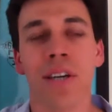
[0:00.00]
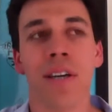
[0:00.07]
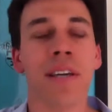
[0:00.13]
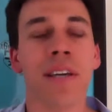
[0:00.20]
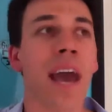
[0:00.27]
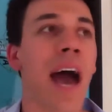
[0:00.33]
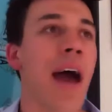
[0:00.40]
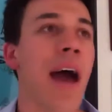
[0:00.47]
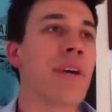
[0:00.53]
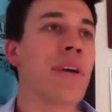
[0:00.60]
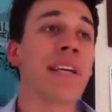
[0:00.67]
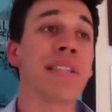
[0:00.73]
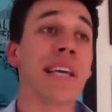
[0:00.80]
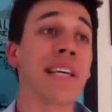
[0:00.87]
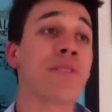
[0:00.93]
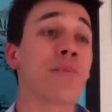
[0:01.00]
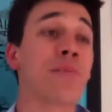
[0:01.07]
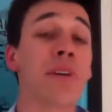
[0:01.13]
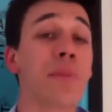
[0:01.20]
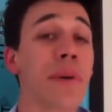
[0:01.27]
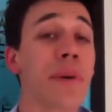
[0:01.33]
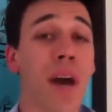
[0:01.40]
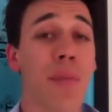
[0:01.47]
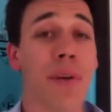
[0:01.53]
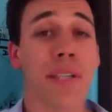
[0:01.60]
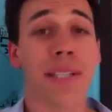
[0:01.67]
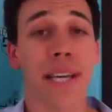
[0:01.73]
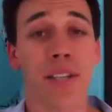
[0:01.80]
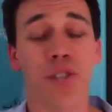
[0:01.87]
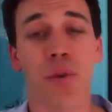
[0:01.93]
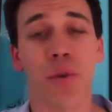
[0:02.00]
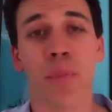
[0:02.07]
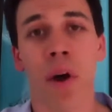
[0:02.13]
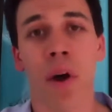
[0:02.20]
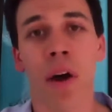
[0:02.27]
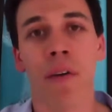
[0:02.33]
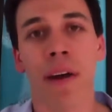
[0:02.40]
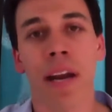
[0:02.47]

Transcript: Yeah, I mean it's really become an essential part, right?